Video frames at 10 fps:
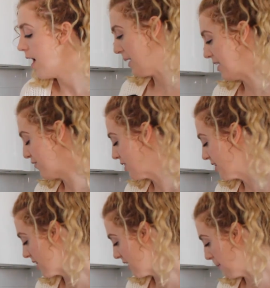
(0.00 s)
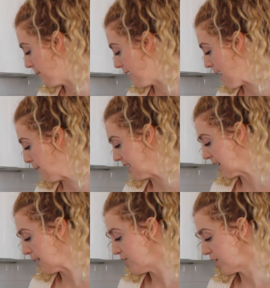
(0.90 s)
My difference is gonna be, I'm gonna
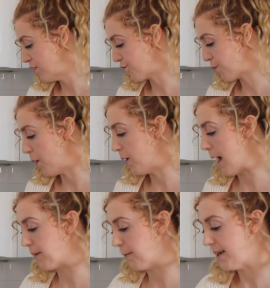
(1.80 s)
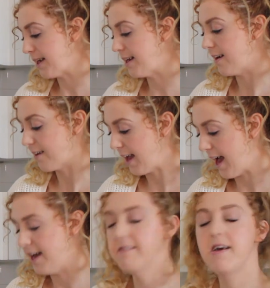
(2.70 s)
keep the control, I'm gonna make it
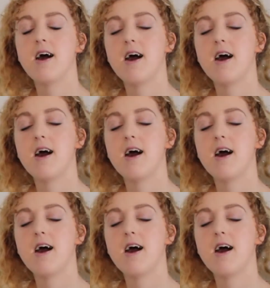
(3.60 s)
again.